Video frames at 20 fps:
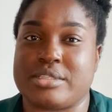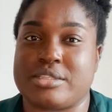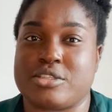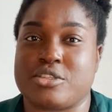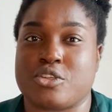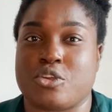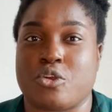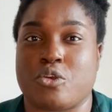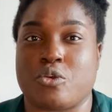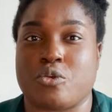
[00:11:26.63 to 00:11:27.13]

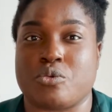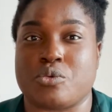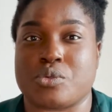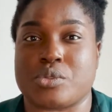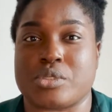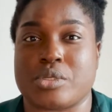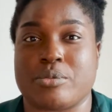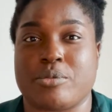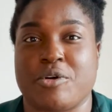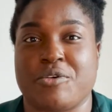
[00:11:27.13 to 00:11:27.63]
So
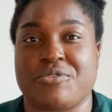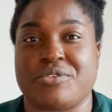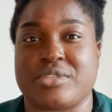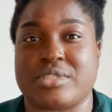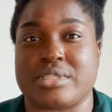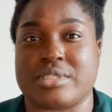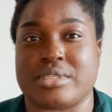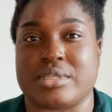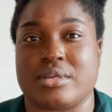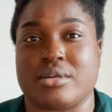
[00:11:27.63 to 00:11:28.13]
some
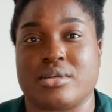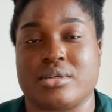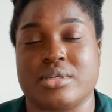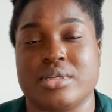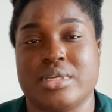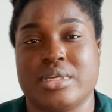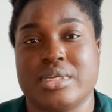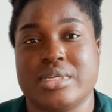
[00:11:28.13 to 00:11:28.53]
offices are